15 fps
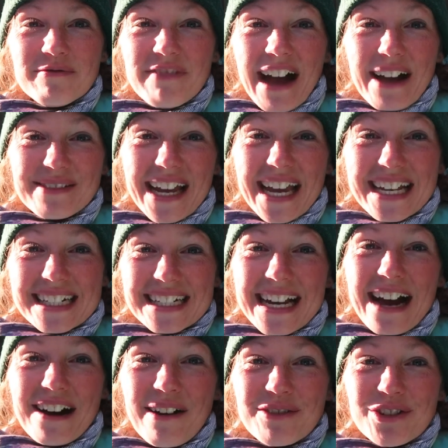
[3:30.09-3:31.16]
5 days
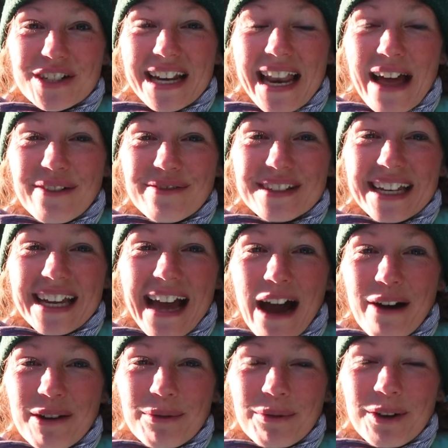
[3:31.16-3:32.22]
now. I've just left it
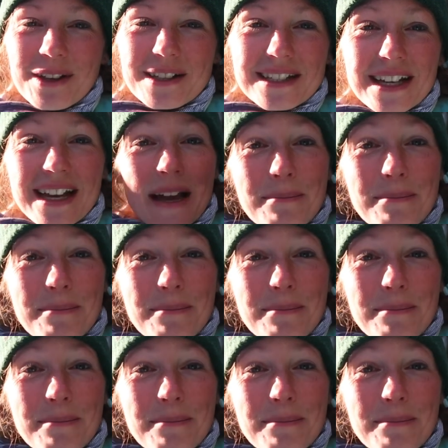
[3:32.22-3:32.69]
how it was.